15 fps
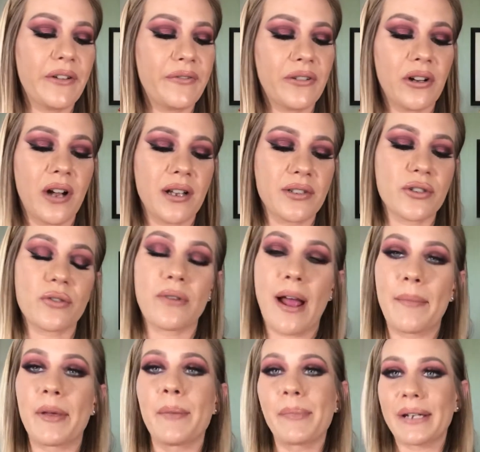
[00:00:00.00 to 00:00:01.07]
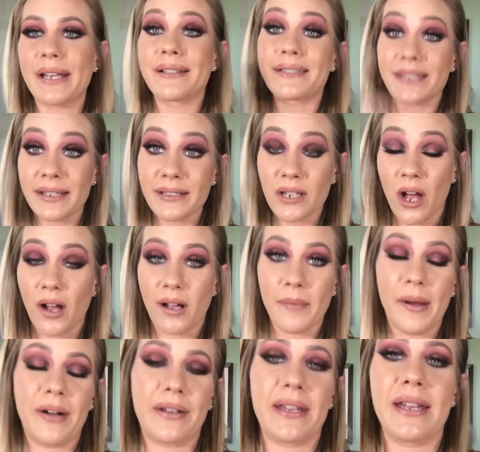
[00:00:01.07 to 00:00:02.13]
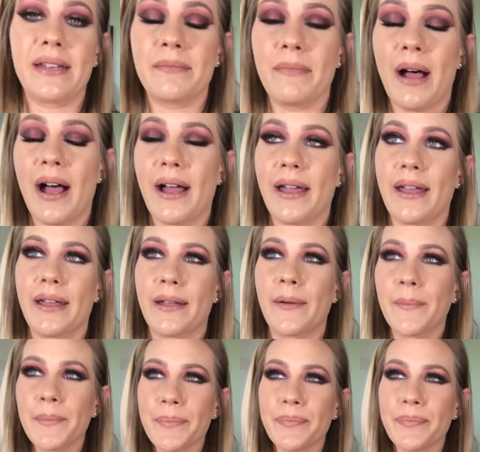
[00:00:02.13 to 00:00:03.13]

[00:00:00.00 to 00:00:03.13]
I forgot to grab it, but I did talk about it in my